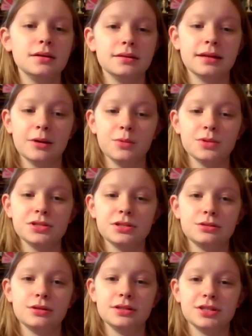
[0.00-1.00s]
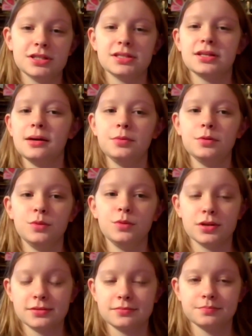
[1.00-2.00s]
Now we'll do just a couple
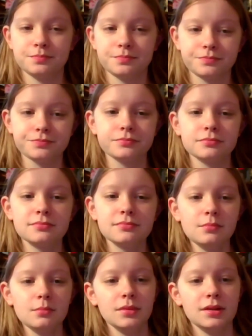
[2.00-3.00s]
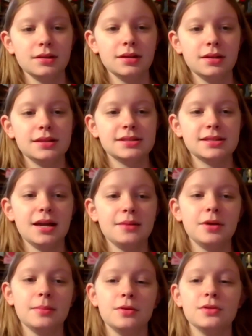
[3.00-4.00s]
more. This time
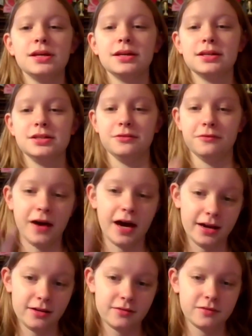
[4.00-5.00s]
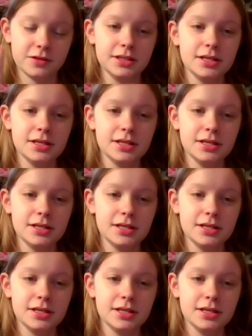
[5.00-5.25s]
I'm only going to do 5.